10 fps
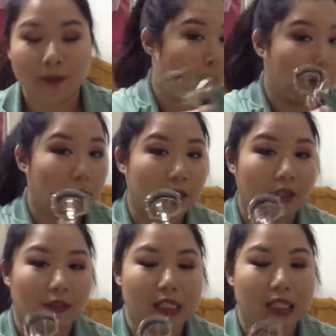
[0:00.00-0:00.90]
you may want to
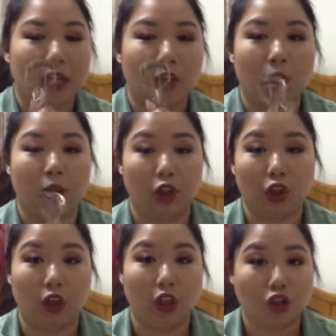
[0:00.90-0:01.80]
give this Lancome Le
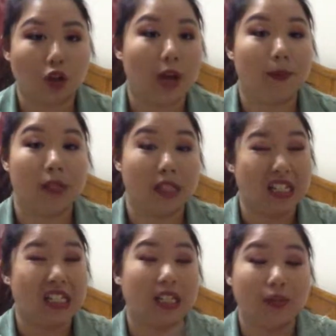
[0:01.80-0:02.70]
Curl a try, because
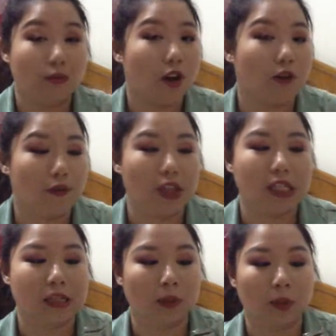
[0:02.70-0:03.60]
this is very, very
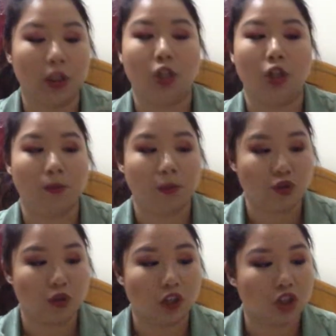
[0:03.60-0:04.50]
similar in terms of
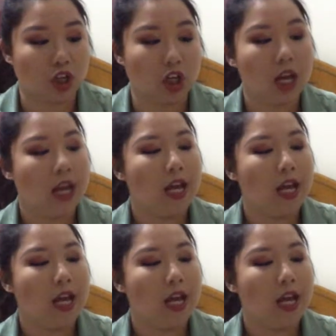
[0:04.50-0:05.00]
structure.